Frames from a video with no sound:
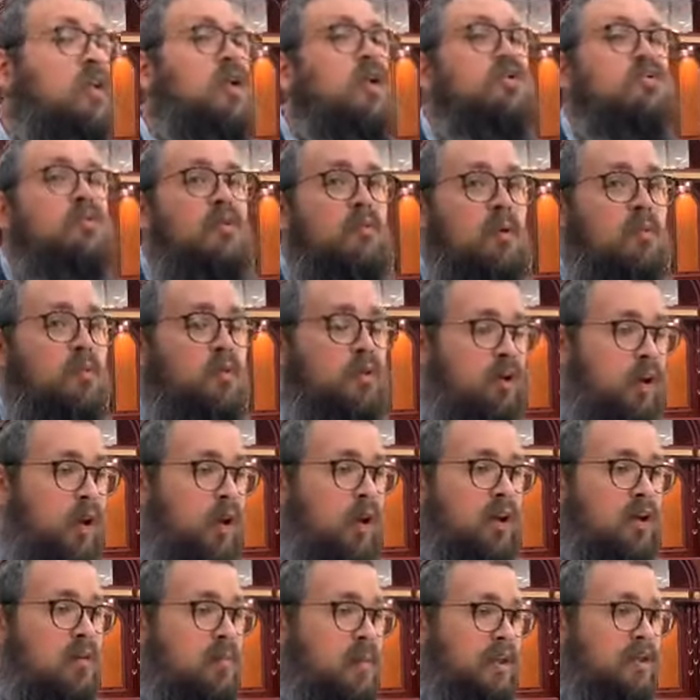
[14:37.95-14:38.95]
So when we're
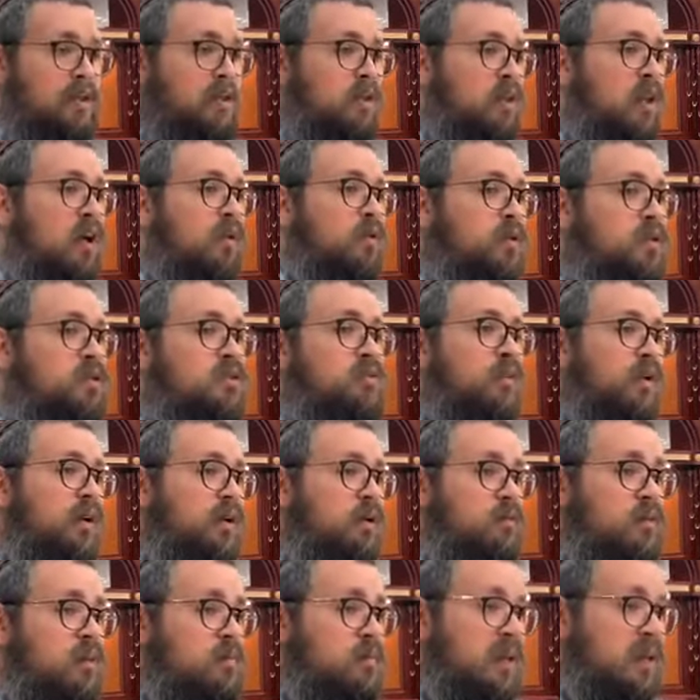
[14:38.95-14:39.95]
talking about the lowest, where do
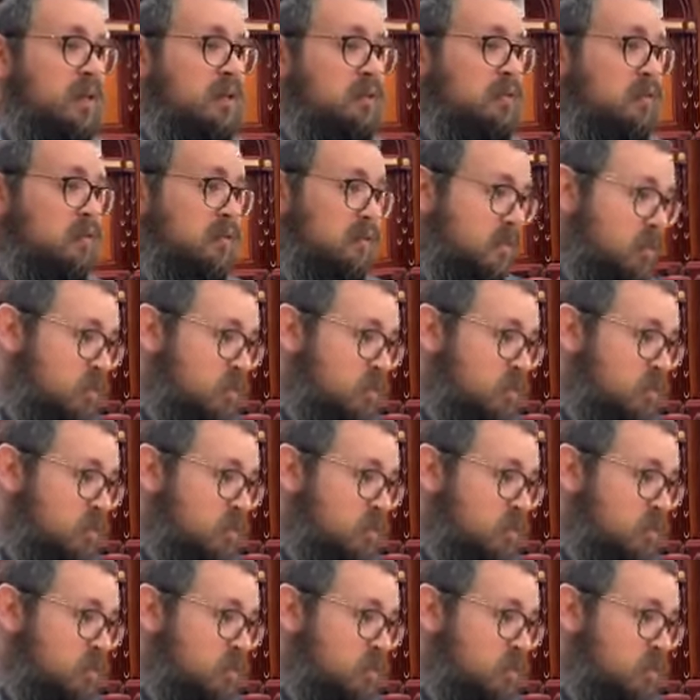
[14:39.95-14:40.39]
we mean?